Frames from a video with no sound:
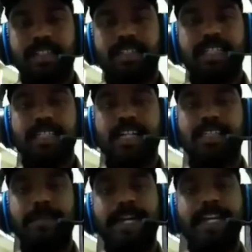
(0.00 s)
These are
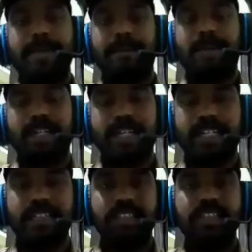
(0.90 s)
the main
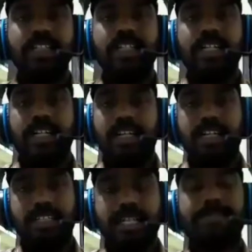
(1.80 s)
important
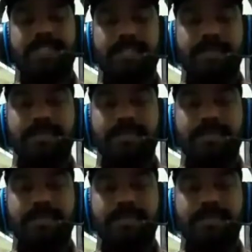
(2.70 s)
steps.